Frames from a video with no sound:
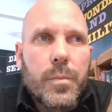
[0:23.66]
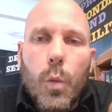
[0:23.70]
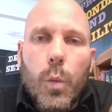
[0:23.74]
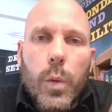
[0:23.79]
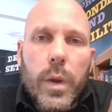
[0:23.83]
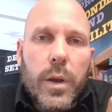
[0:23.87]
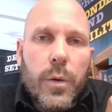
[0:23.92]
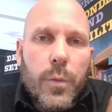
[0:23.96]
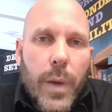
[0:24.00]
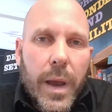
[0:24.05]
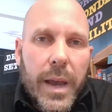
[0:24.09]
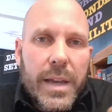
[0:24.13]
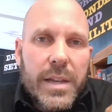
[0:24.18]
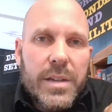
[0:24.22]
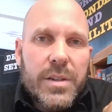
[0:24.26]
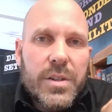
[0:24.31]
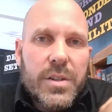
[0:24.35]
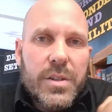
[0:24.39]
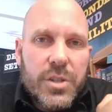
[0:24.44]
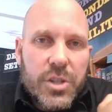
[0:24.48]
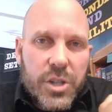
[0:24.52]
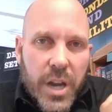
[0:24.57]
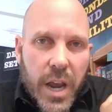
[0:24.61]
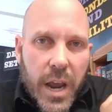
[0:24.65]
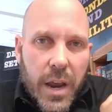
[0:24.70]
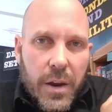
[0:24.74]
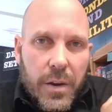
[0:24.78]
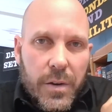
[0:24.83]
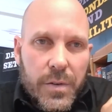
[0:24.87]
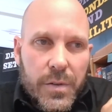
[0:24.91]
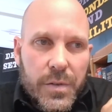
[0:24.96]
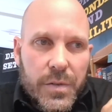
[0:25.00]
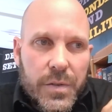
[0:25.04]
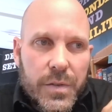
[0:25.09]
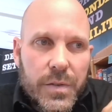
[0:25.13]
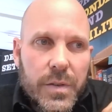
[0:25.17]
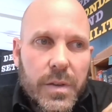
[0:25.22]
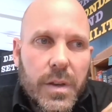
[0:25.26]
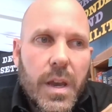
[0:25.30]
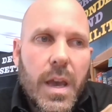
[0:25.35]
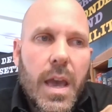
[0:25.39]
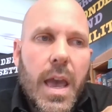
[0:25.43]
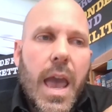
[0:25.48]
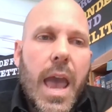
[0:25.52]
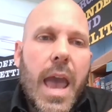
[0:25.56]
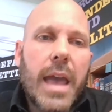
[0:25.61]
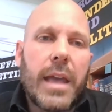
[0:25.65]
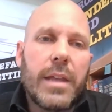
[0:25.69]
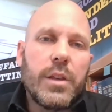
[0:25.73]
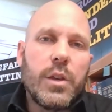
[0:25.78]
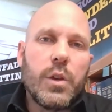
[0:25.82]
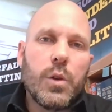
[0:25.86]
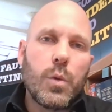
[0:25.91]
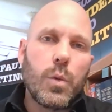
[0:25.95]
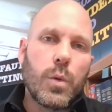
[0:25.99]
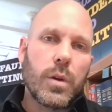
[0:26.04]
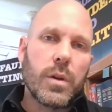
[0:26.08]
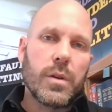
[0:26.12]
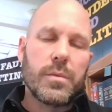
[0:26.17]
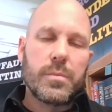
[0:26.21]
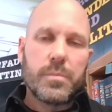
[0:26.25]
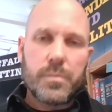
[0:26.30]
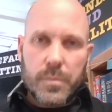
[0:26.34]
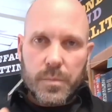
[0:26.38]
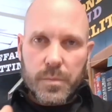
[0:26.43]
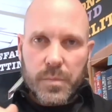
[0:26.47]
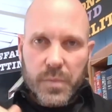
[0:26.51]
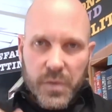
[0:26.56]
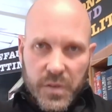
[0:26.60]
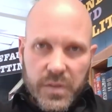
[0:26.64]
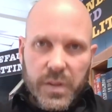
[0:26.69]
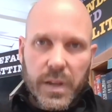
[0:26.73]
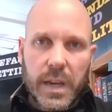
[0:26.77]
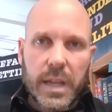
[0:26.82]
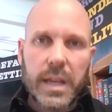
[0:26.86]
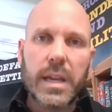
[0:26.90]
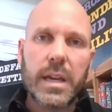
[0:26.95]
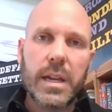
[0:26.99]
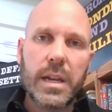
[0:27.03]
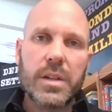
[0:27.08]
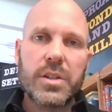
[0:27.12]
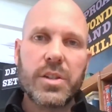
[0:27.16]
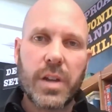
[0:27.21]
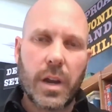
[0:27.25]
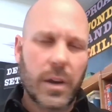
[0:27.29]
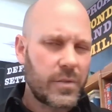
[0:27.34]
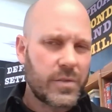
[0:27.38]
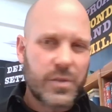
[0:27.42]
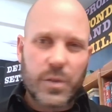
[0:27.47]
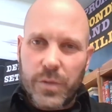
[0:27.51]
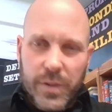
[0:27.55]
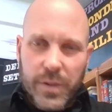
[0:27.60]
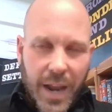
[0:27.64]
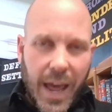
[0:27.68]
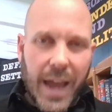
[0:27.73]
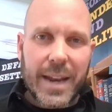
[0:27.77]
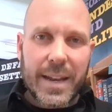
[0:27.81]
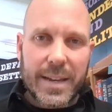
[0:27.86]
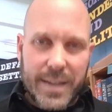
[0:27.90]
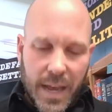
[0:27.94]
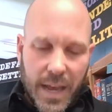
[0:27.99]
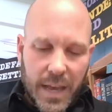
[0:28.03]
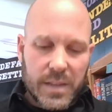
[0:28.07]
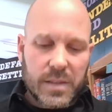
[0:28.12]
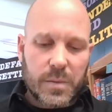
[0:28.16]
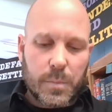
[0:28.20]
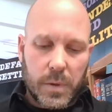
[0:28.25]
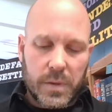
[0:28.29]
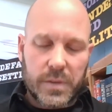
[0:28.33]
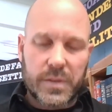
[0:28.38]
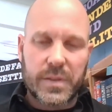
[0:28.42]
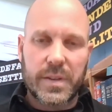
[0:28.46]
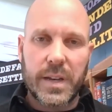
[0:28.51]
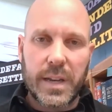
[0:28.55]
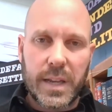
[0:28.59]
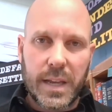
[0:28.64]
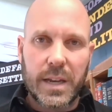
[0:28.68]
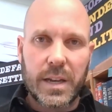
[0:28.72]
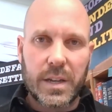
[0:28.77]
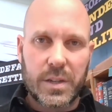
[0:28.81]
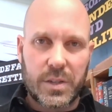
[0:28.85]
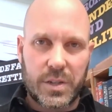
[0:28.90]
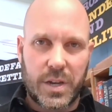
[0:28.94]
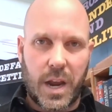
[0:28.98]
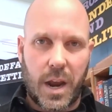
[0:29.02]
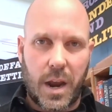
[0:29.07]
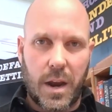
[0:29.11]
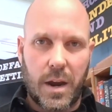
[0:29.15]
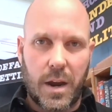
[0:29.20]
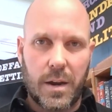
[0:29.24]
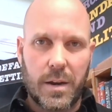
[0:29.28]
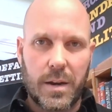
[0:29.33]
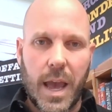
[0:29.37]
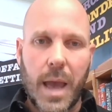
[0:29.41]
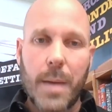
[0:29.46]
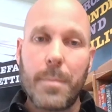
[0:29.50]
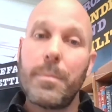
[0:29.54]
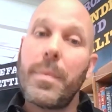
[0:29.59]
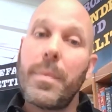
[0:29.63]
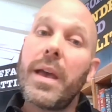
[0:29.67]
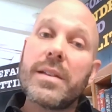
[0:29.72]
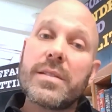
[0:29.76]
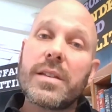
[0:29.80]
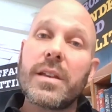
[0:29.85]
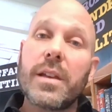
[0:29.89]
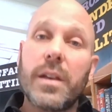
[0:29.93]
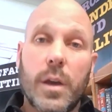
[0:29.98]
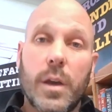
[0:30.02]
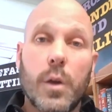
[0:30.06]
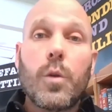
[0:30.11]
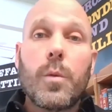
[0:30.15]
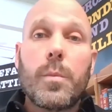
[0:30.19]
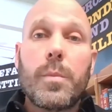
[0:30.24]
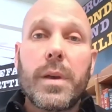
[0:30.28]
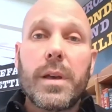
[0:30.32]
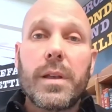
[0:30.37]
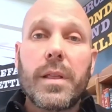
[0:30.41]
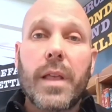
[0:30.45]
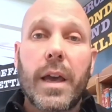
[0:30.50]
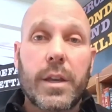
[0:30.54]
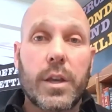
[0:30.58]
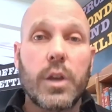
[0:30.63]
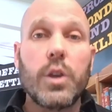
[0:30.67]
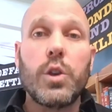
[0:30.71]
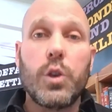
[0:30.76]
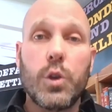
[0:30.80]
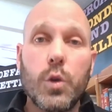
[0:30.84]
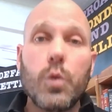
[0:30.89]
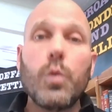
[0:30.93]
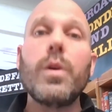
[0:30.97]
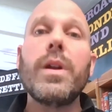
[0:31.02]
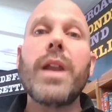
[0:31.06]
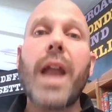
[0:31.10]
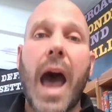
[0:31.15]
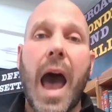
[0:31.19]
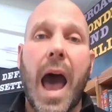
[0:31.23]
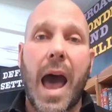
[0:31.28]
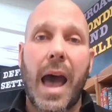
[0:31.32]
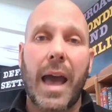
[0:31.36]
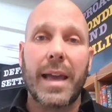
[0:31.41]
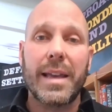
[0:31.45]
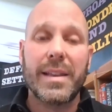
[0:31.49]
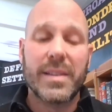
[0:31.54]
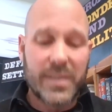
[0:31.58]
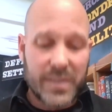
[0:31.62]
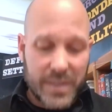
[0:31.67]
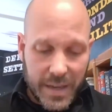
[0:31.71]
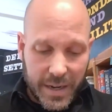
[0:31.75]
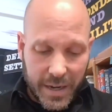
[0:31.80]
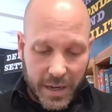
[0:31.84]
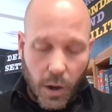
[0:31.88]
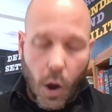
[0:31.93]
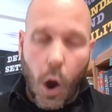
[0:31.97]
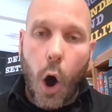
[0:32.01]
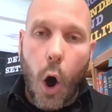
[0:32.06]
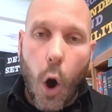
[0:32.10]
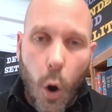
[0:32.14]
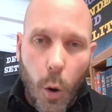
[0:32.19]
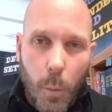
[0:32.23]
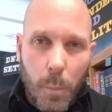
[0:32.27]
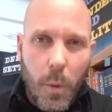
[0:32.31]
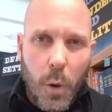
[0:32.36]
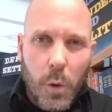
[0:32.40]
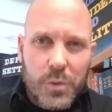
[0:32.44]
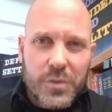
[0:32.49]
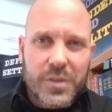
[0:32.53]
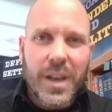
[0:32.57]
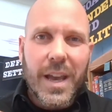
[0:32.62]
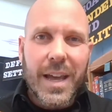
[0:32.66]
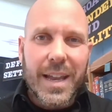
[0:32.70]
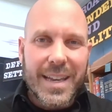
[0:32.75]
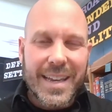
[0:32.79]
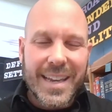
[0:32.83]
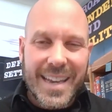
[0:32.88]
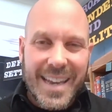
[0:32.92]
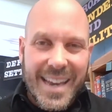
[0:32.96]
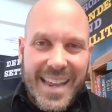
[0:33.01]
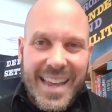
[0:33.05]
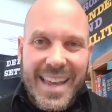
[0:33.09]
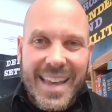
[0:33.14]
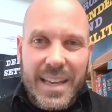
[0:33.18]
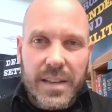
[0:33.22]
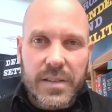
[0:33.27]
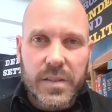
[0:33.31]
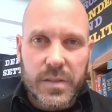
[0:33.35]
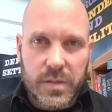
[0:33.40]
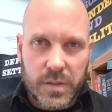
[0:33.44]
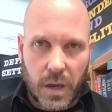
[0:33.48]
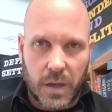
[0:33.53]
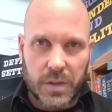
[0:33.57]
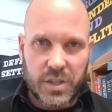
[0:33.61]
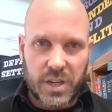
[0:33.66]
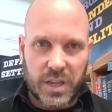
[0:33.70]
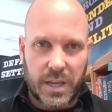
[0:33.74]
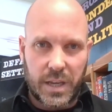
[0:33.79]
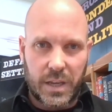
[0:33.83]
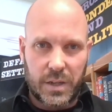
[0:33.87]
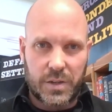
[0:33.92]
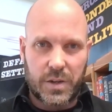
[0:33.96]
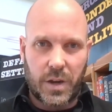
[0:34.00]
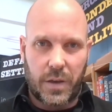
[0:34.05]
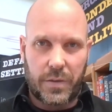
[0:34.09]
we arranged chairs, and you were sitting in a chair. So not a desk, but sitting in a chair. And basically it would be like you and I sitting almost knees touching each